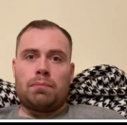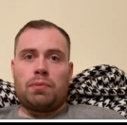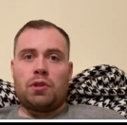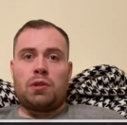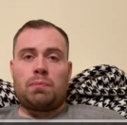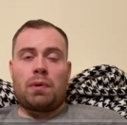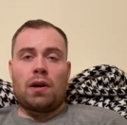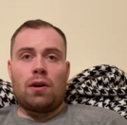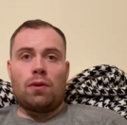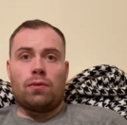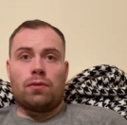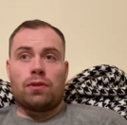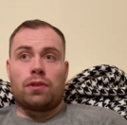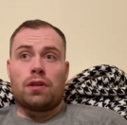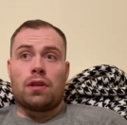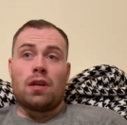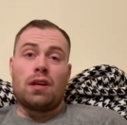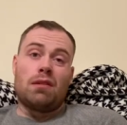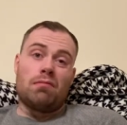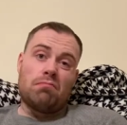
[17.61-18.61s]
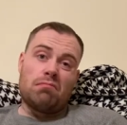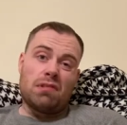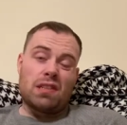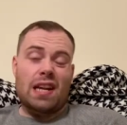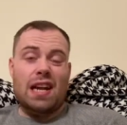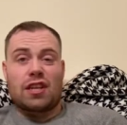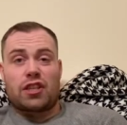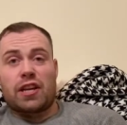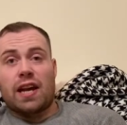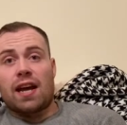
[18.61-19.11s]
postponed,
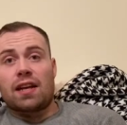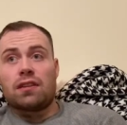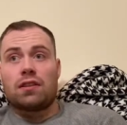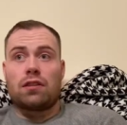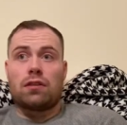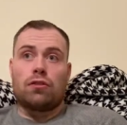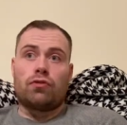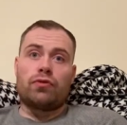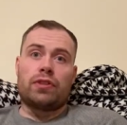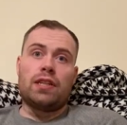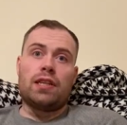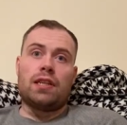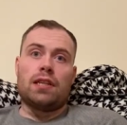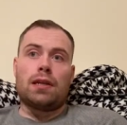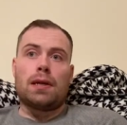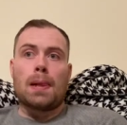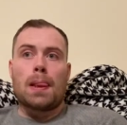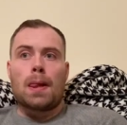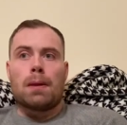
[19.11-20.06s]
slash cancelled, really,